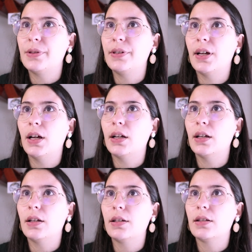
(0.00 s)

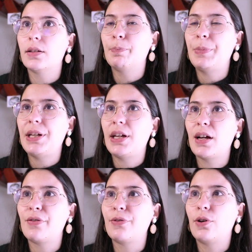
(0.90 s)
the
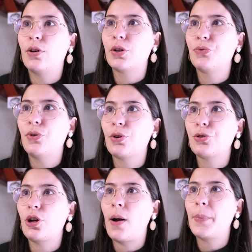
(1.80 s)
PDF on
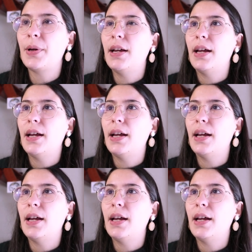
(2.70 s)
Photoshop.